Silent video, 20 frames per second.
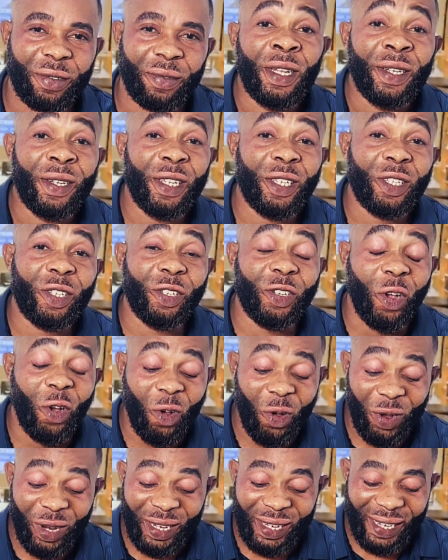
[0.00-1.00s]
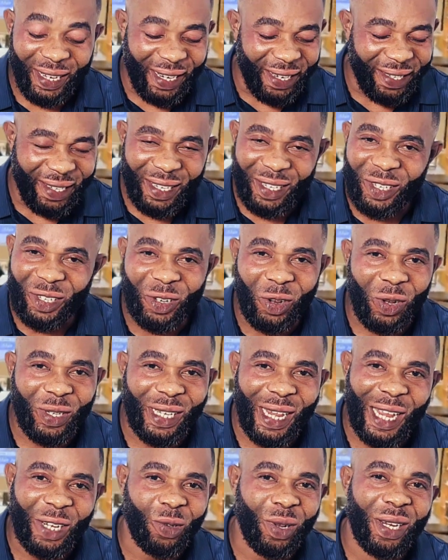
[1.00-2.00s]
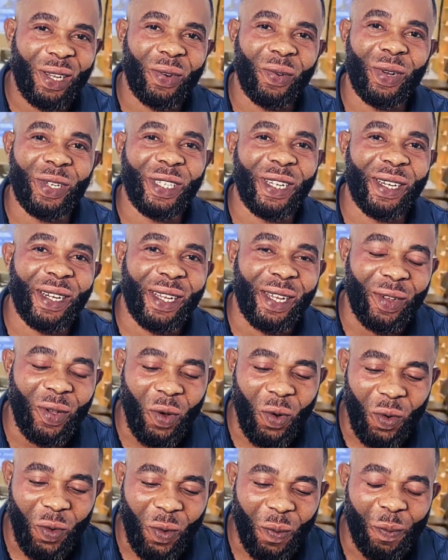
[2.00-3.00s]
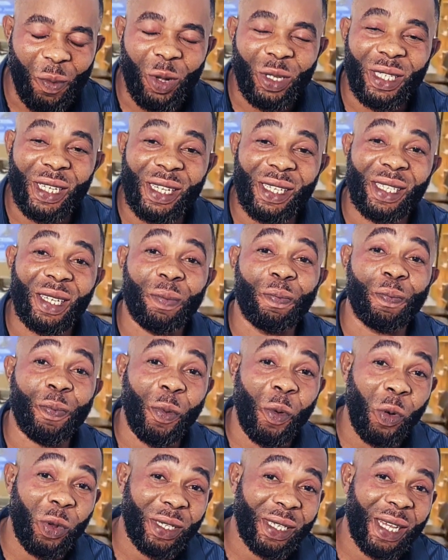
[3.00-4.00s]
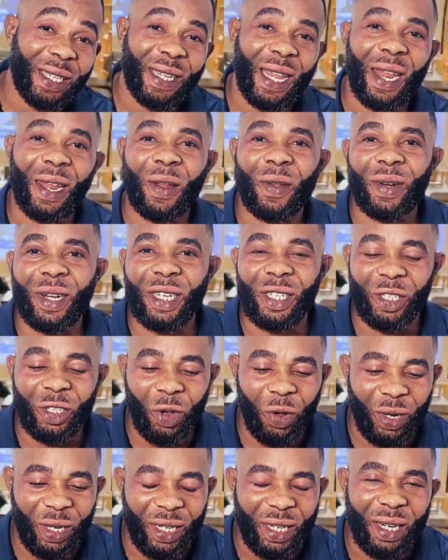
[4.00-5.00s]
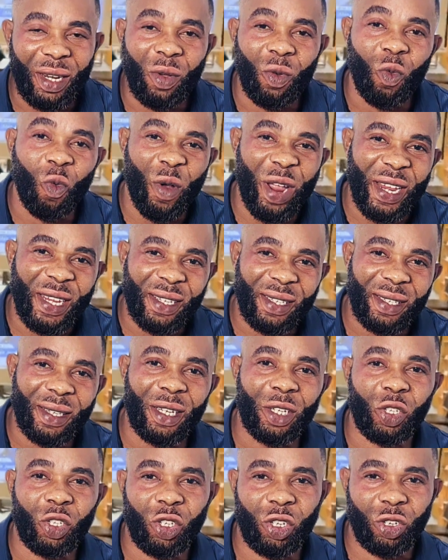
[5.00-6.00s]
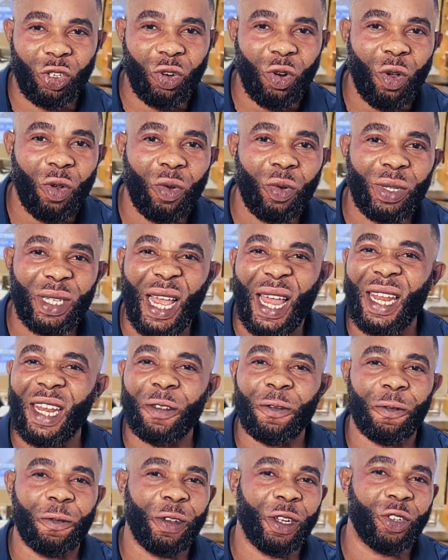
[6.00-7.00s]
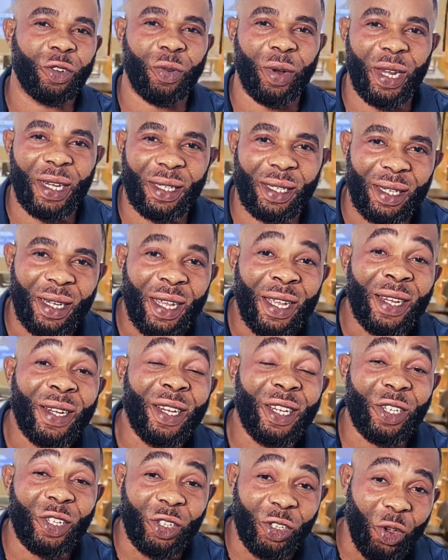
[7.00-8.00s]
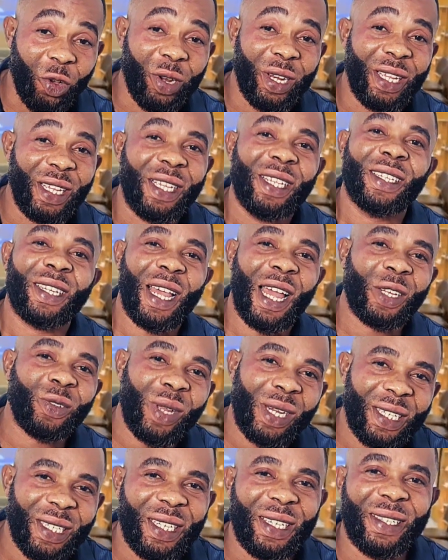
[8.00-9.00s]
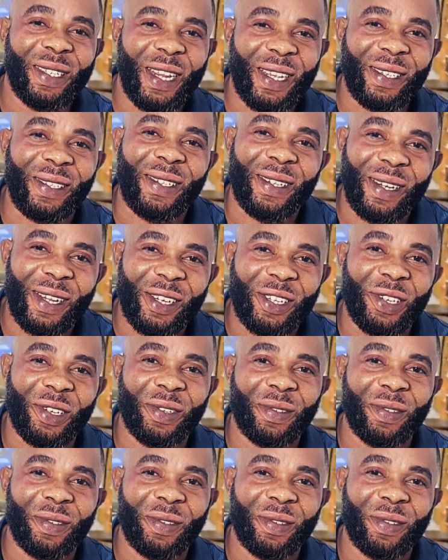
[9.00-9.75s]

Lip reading: The joy isn't just actually reaching the goal, but it's the process along the journey, the wins, the struggles, and the victories. The journey is actually the destination.